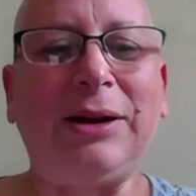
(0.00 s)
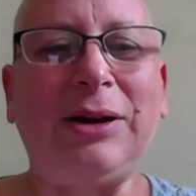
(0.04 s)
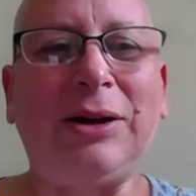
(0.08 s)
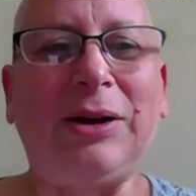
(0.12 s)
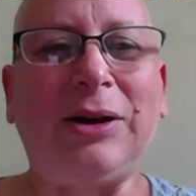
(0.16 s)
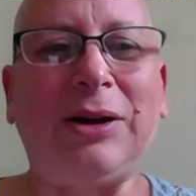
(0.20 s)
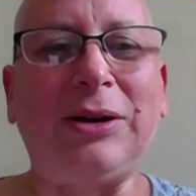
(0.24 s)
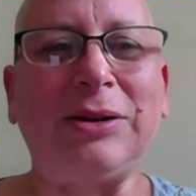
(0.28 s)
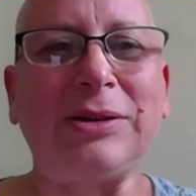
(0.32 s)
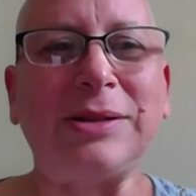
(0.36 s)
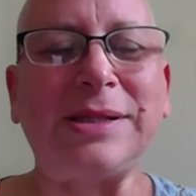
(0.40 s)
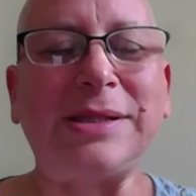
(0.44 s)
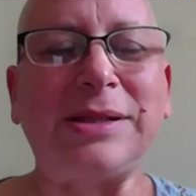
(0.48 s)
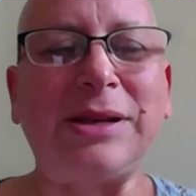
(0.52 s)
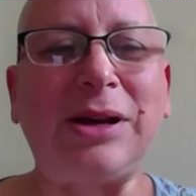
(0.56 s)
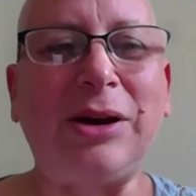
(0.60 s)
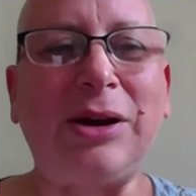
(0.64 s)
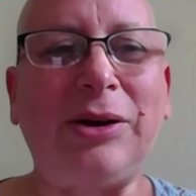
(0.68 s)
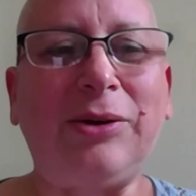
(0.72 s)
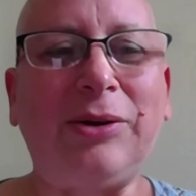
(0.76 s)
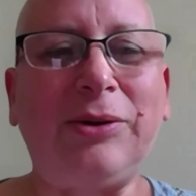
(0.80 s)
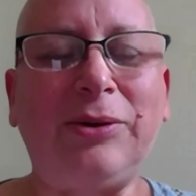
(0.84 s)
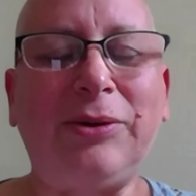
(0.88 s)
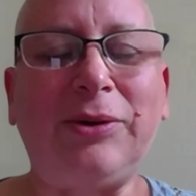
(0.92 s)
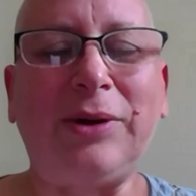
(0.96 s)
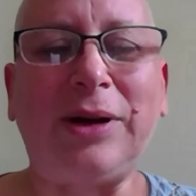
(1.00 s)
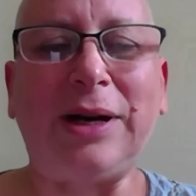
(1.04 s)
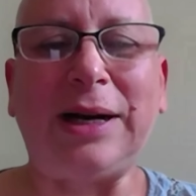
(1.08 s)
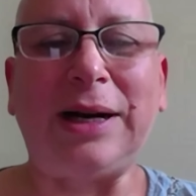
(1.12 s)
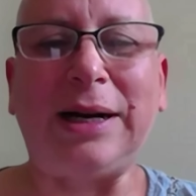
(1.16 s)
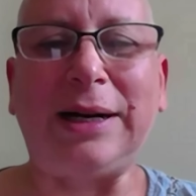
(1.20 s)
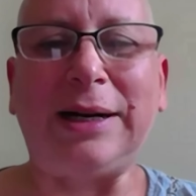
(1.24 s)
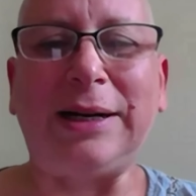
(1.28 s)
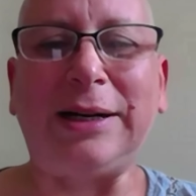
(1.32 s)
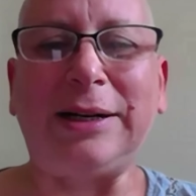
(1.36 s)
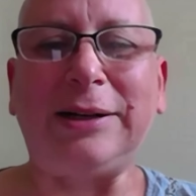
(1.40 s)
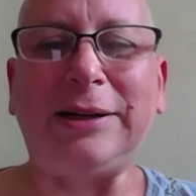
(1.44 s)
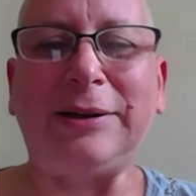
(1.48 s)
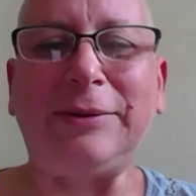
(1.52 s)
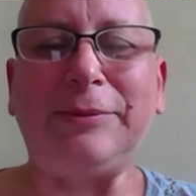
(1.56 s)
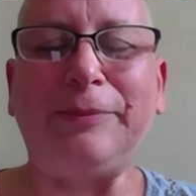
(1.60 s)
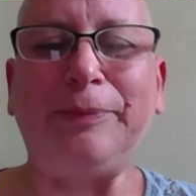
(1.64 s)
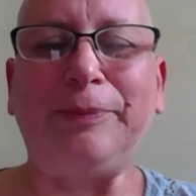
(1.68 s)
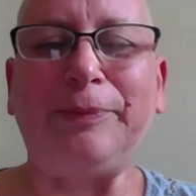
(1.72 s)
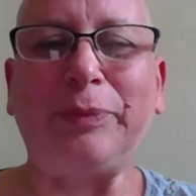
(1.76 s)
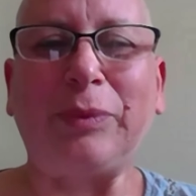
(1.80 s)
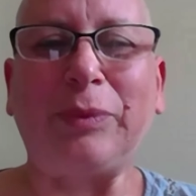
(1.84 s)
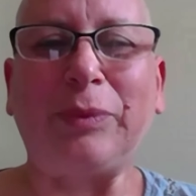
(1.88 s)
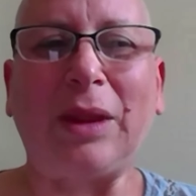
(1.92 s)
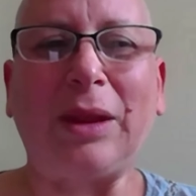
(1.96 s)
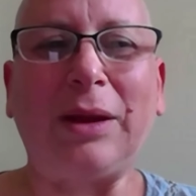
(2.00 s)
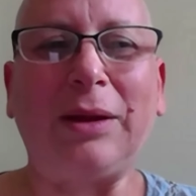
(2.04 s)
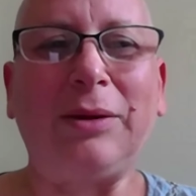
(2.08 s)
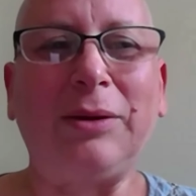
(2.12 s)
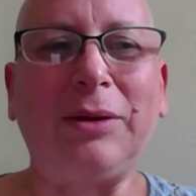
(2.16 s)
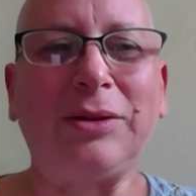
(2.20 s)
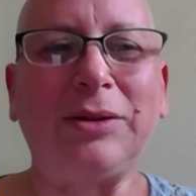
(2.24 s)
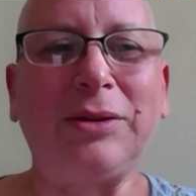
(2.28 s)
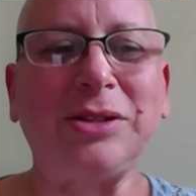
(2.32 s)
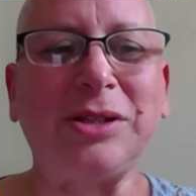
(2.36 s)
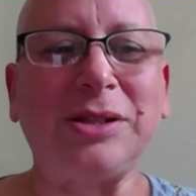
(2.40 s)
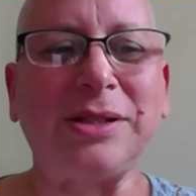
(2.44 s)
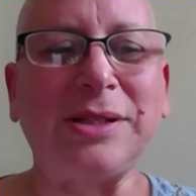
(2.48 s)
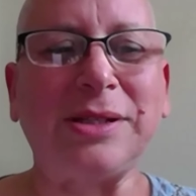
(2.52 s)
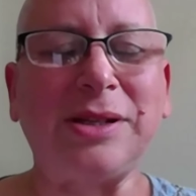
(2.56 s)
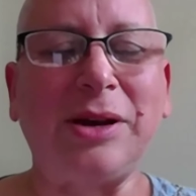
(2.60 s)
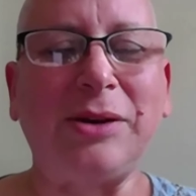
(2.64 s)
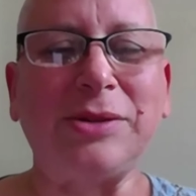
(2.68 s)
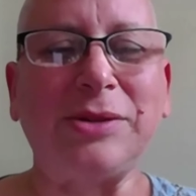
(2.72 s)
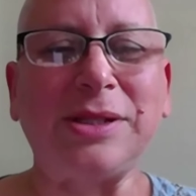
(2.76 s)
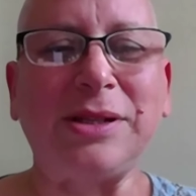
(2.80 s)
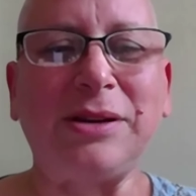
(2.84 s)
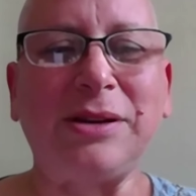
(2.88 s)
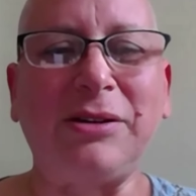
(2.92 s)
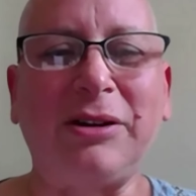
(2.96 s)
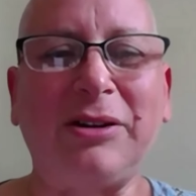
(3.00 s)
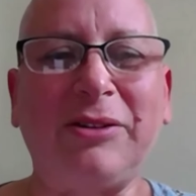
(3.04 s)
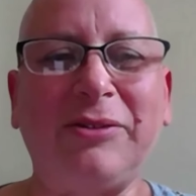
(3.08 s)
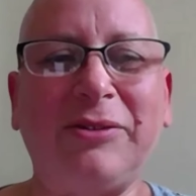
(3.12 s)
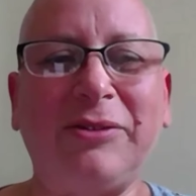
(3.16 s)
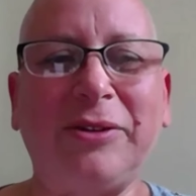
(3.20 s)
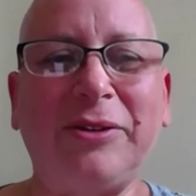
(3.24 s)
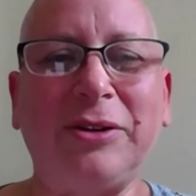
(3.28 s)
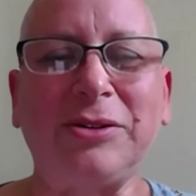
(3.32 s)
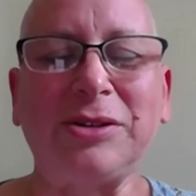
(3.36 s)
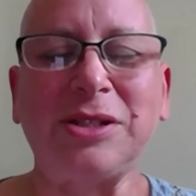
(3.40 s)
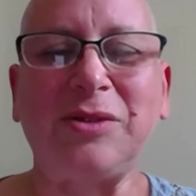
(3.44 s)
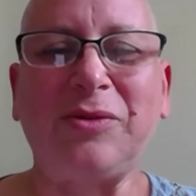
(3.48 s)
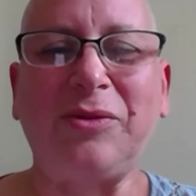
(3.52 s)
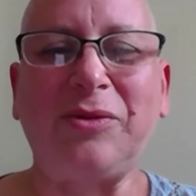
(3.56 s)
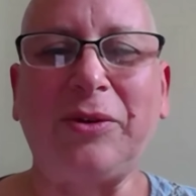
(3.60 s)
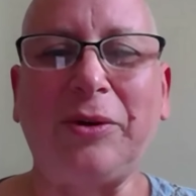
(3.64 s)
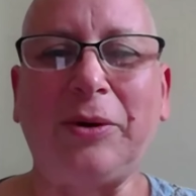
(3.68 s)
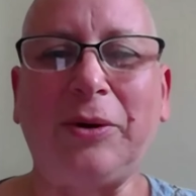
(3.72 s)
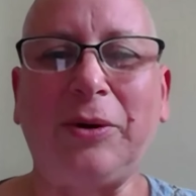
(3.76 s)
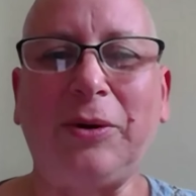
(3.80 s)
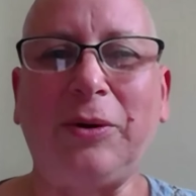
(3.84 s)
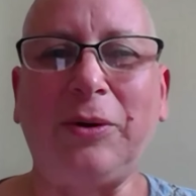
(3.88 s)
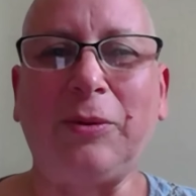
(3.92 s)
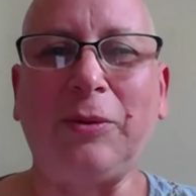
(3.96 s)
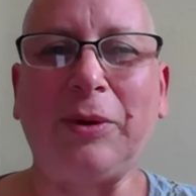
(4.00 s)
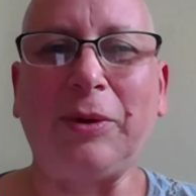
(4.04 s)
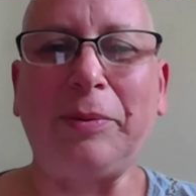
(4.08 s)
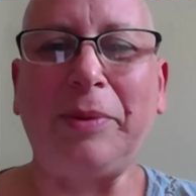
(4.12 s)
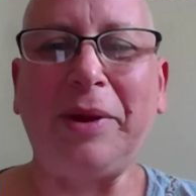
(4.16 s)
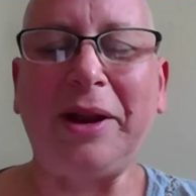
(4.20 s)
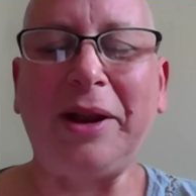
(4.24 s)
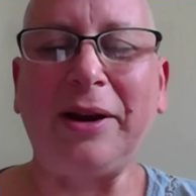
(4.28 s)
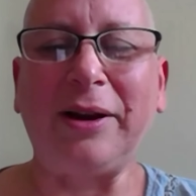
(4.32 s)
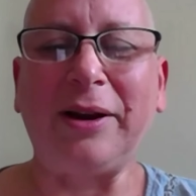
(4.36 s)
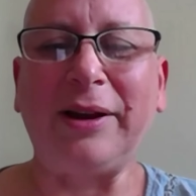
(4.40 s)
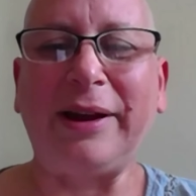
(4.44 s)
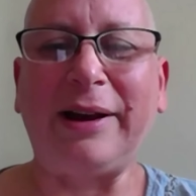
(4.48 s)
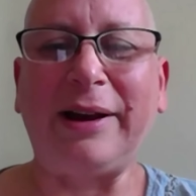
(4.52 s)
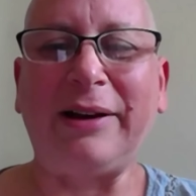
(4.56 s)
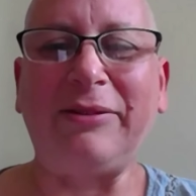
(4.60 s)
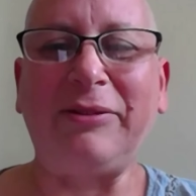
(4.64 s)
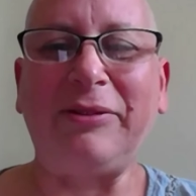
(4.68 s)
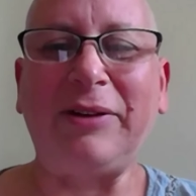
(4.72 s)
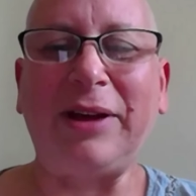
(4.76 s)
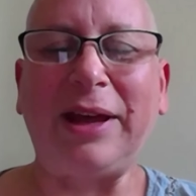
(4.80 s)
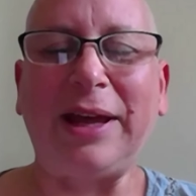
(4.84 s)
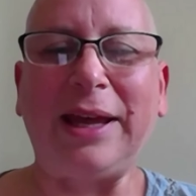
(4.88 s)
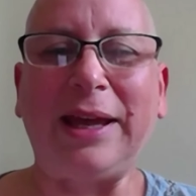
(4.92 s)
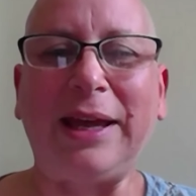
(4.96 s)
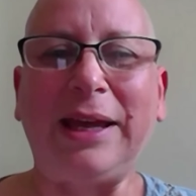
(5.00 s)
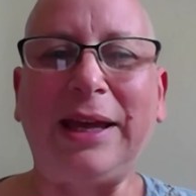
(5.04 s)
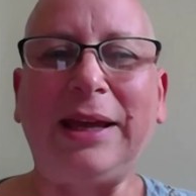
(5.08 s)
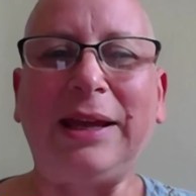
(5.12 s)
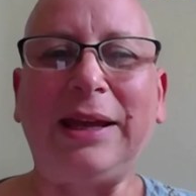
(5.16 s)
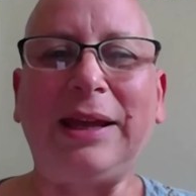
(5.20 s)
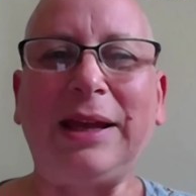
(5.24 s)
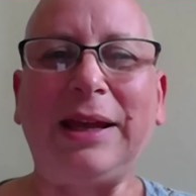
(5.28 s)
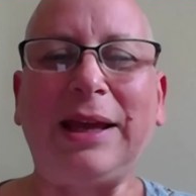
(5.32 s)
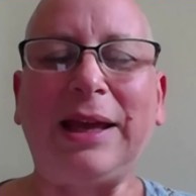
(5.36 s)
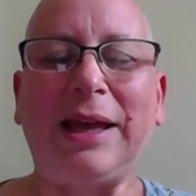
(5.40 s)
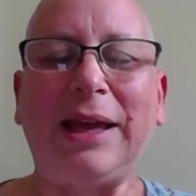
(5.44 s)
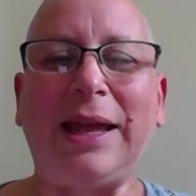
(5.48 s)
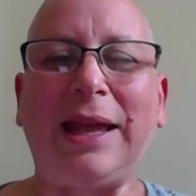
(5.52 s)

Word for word: also um, just hosted our first full repair cafe,